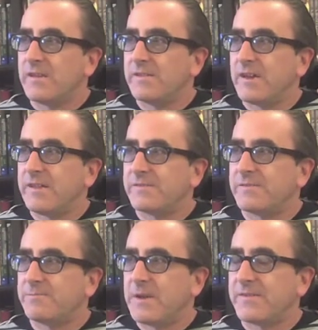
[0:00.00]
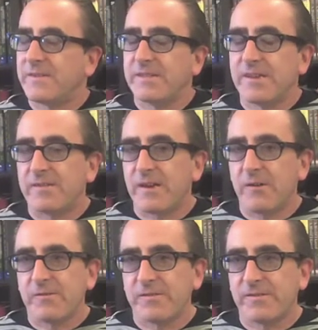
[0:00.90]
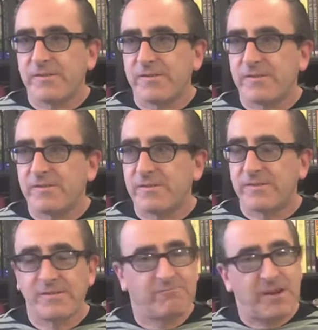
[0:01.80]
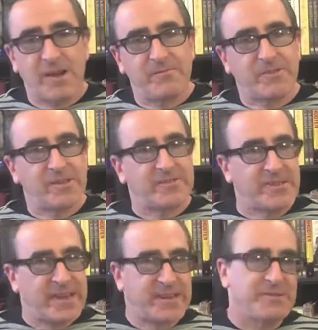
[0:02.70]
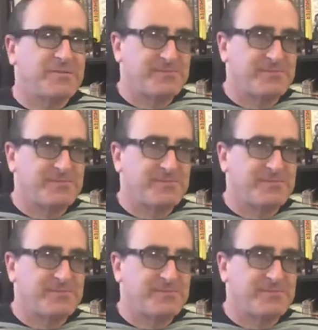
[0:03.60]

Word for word: that's basically it. I have nothing else to add.